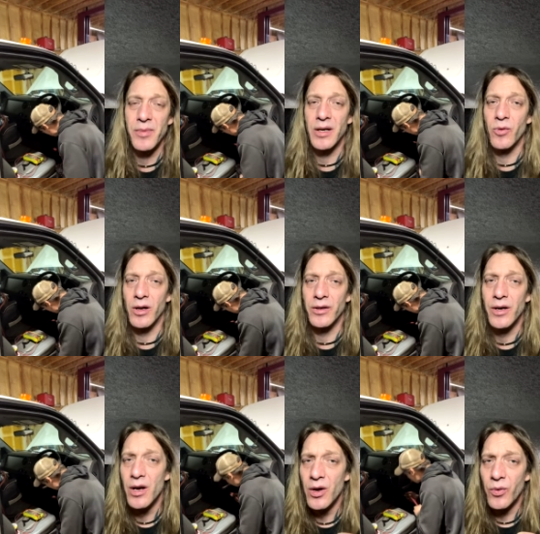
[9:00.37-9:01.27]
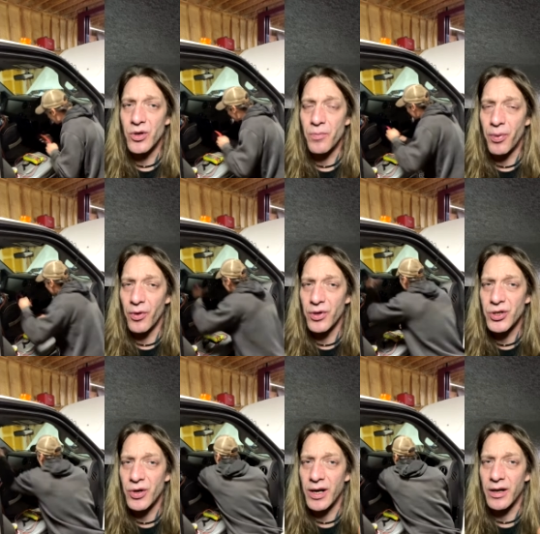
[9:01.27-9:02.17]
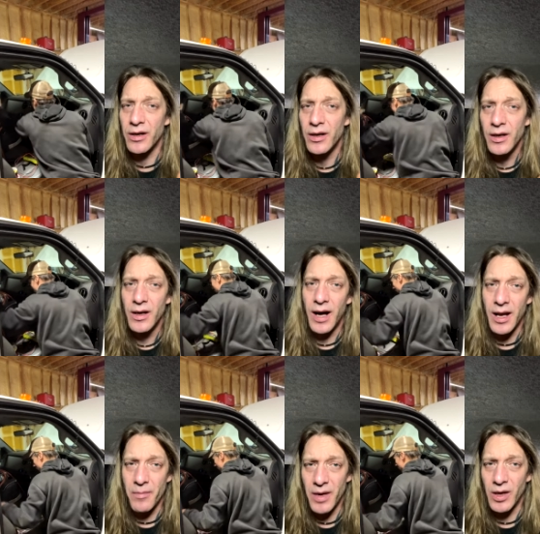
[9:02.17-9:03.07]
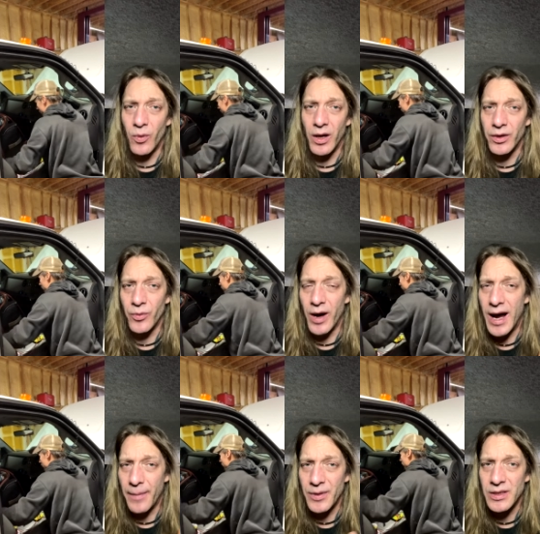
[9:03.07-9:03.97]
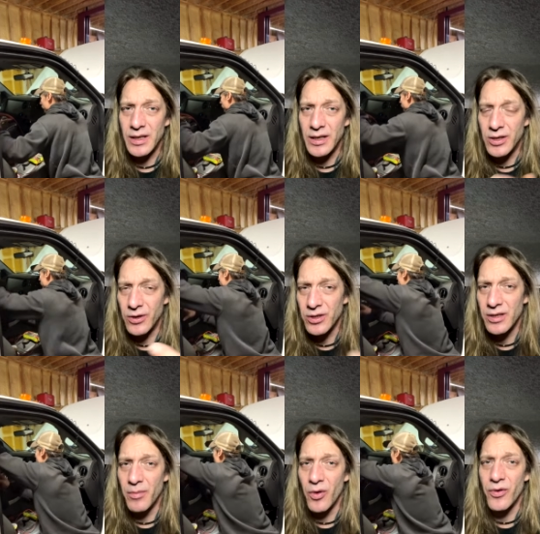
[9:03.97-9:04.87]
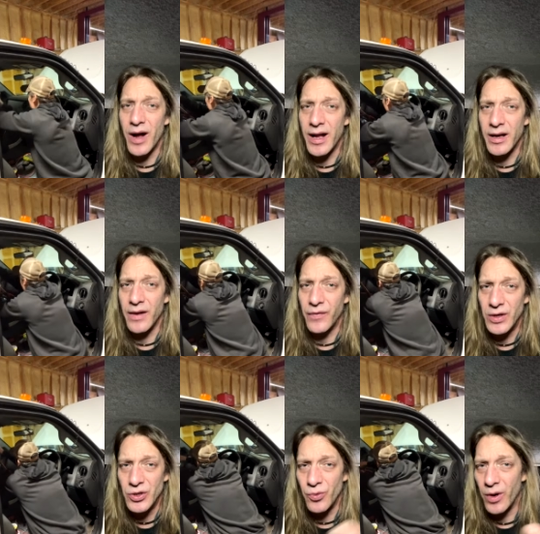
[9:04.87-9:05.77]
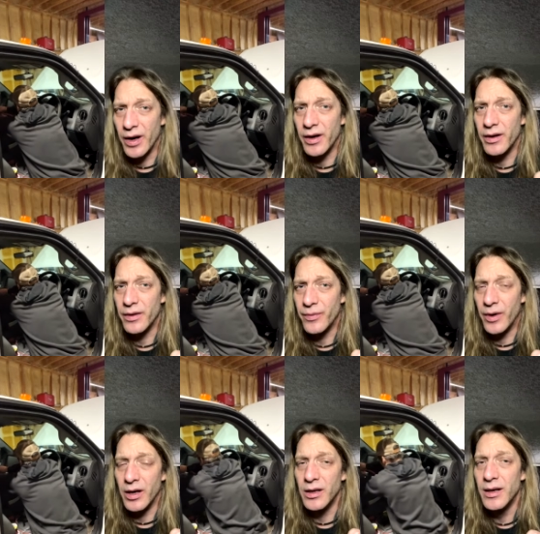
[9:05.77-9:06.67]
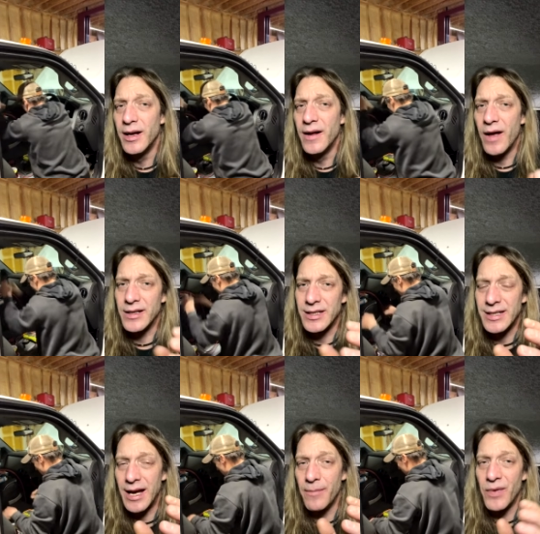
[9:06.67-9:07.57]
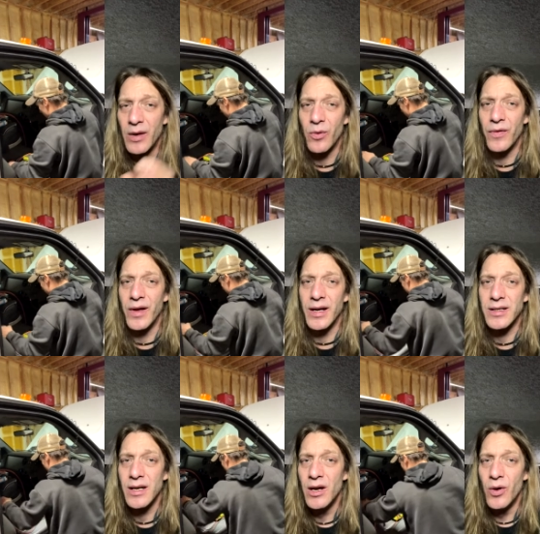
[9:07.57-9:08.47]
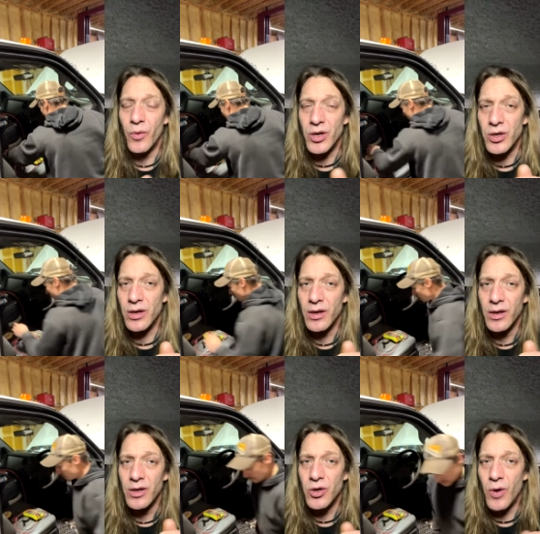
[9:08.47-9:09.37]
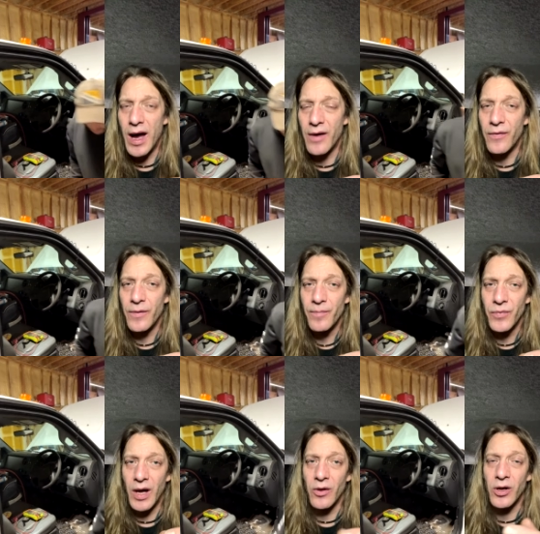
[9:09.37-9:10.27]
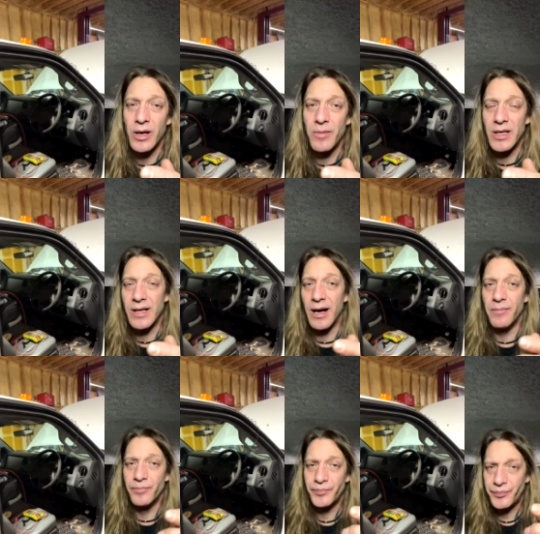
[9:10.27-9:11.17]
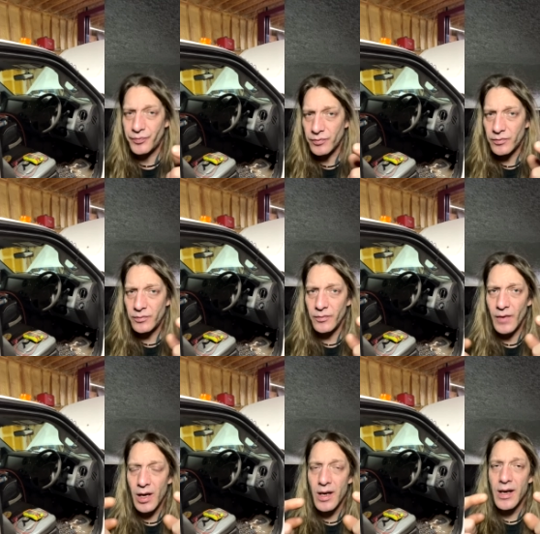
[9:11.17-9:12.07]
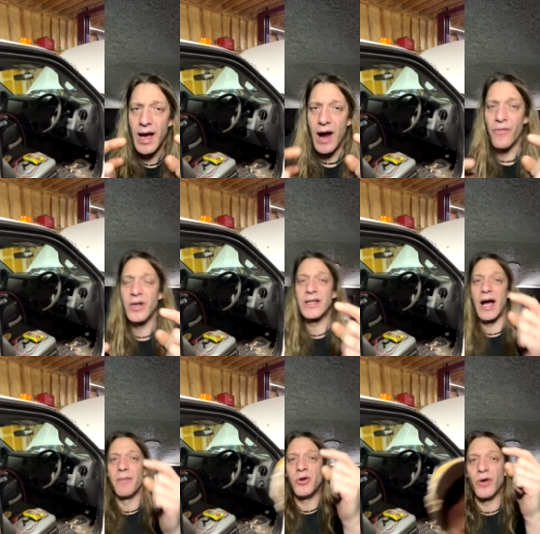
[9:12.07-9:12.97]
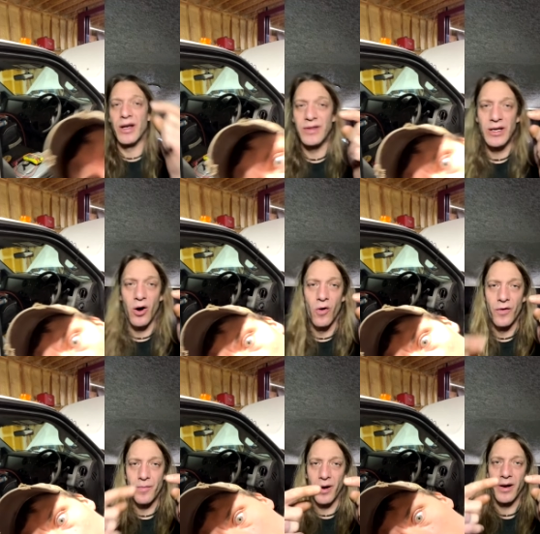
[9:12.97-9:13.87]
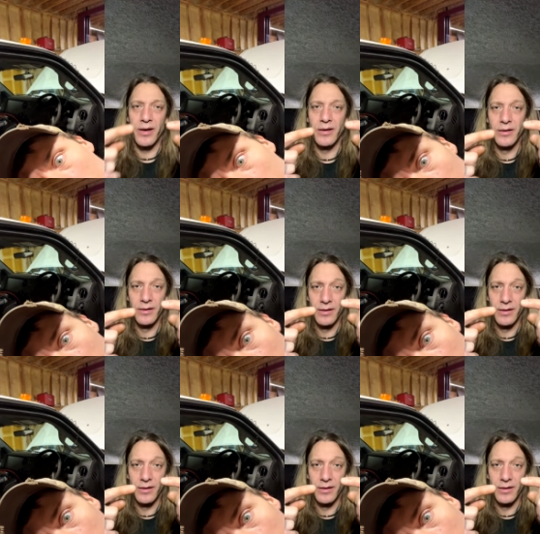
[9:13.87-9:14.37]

MIG welder. When you pull the trigger on a MIG welder, what happens? It turns the motor on and it feeds your wire, right? That's the same thing with this. When you have now, look at me, Tom. Every time you hit the over button,